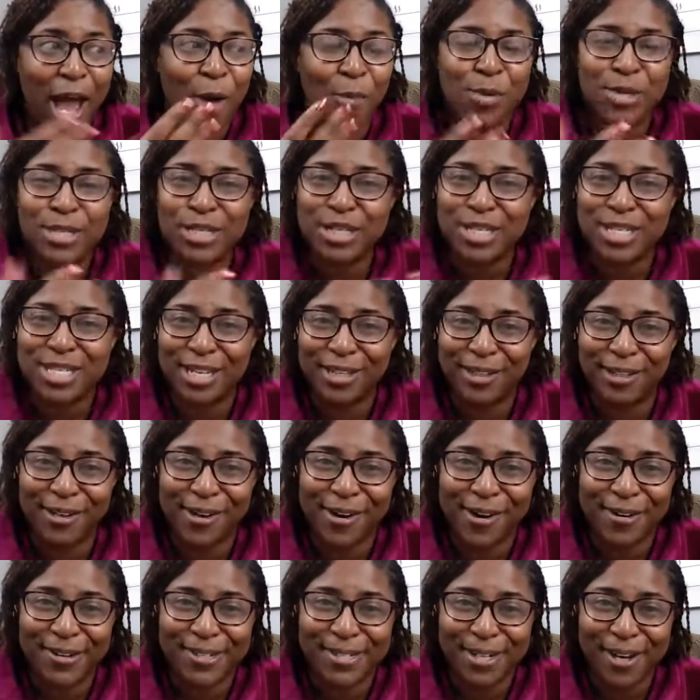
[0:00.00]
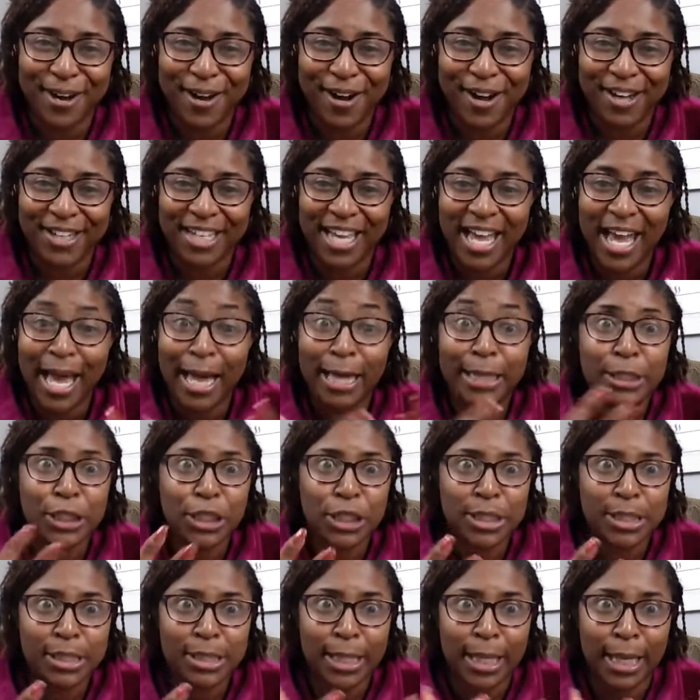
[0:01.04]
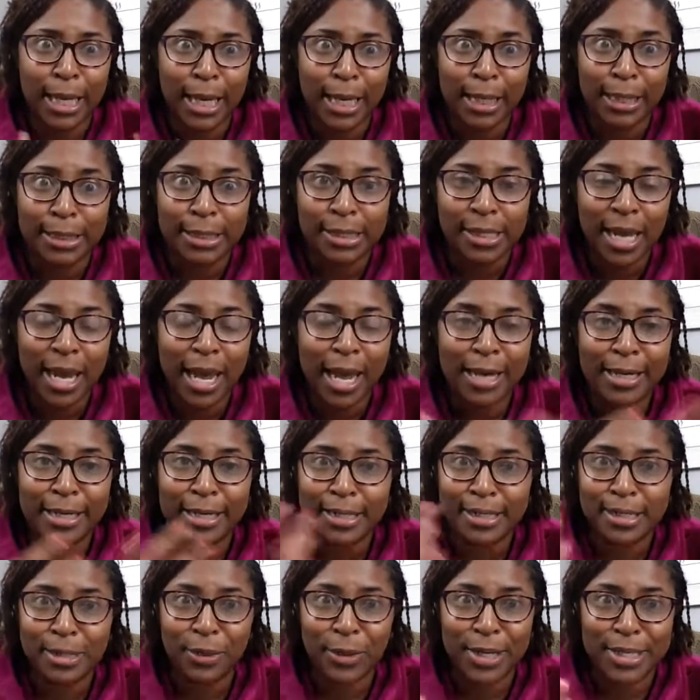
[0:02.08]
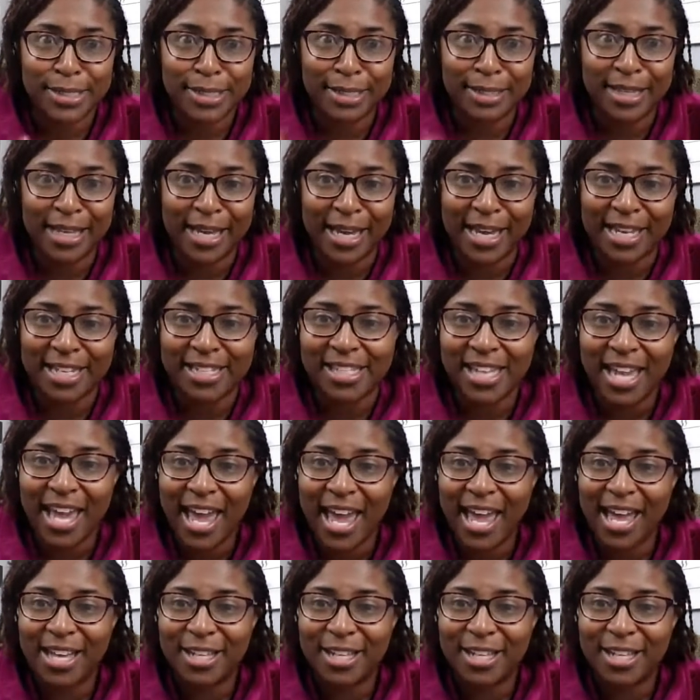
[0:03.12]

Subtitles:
And we just sit in the car and talk, and she sings and does crazy things.